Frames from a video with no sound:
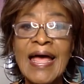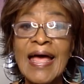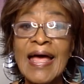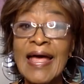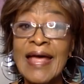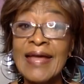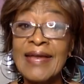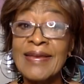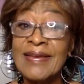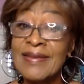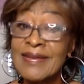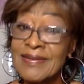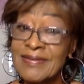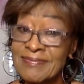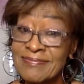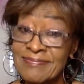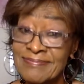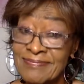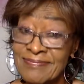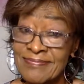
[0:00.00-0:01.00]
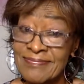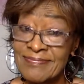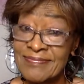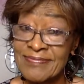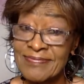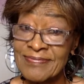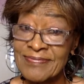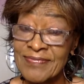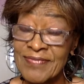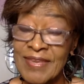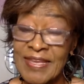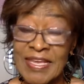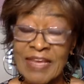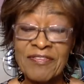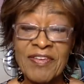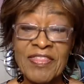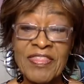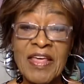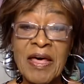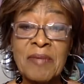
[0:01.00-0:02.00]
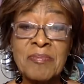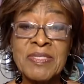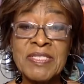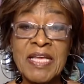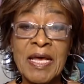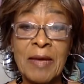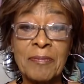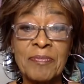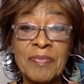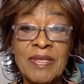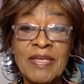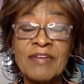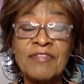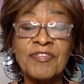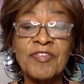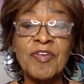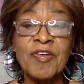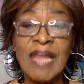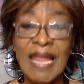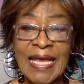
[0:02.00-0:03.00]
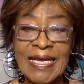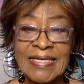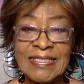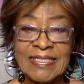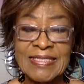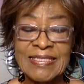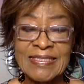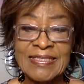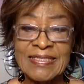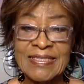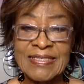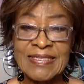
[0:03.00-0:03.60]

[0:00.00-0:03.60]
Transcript: And give a thumbs up if you liked it.